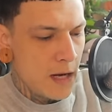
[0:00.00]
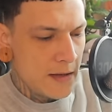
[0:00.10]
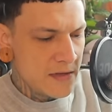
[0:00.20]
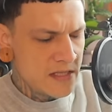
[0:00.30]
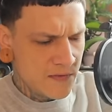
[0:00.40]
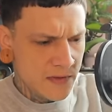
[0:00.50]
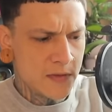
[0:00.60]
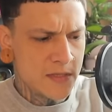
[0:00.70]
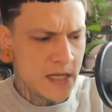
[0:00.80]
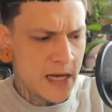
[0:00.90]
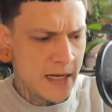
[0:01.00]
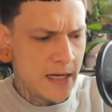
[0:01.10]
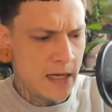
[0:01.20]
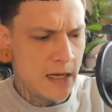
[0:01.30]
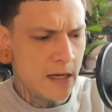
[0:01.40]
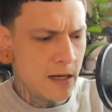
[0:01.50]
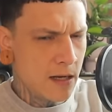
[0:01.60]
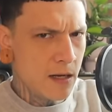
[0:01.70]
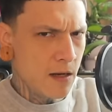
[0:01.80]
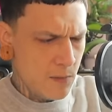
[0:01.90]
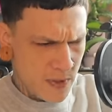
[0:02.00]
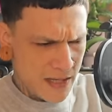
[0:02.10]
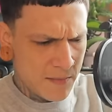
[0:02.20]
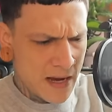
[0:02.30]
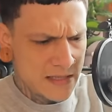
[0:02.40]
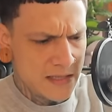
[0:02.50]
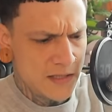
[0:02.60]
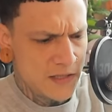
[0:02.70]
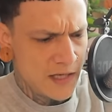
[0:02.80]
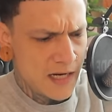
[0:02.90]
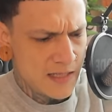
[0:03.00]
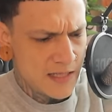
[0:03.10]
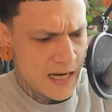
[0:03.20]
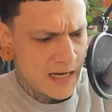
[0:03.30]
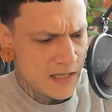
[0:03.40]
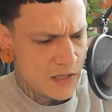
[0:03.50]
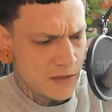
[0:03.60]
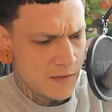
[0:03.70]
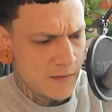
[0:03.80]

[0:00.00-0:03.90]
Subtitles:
And this feels like a big message today, Sag,